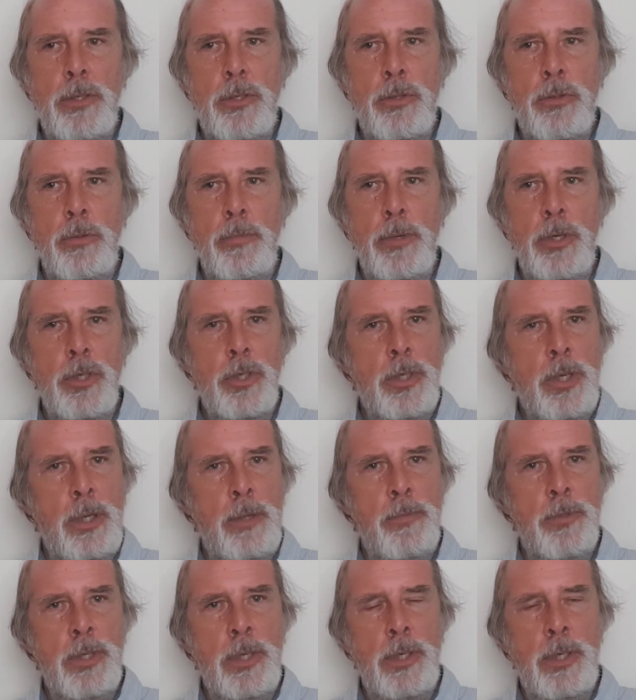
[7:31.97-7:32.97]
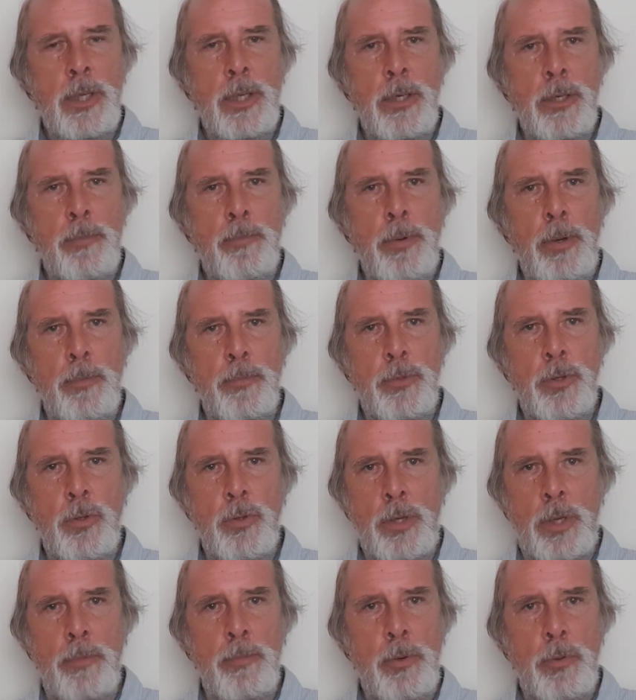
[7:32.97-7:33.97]
so much time sitting in the pub
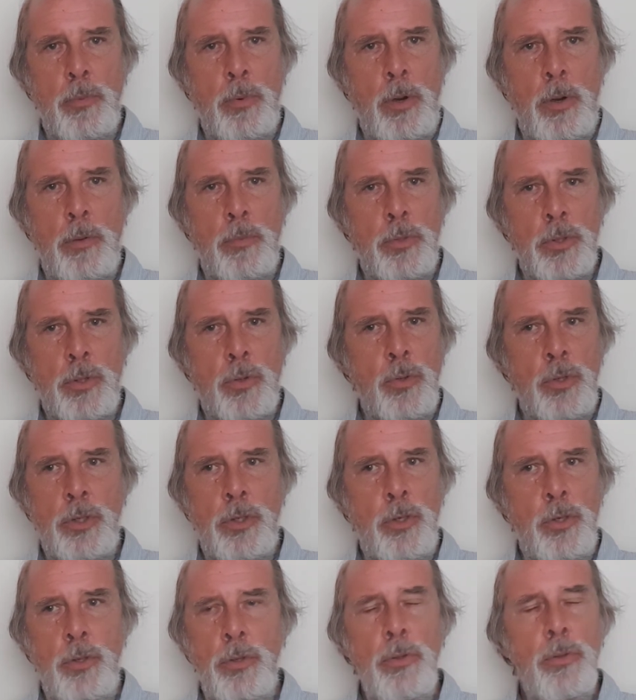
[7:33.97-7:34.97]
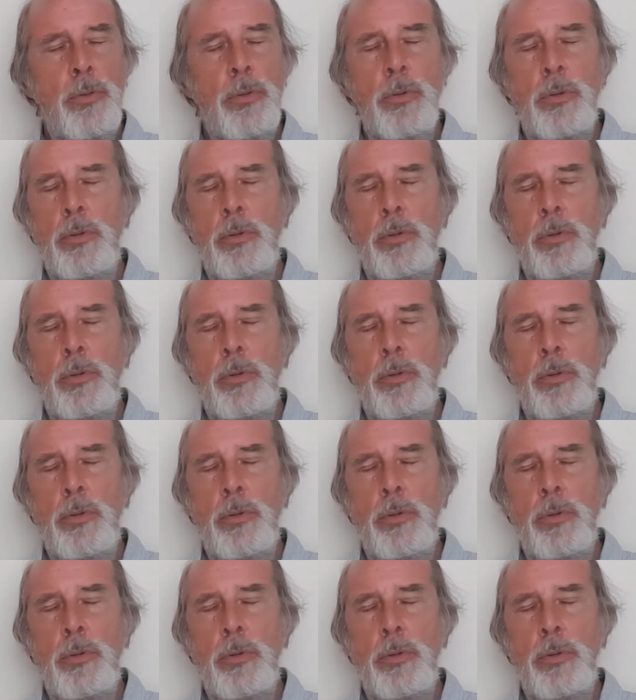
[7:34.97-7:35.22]
talking about what I was going to do.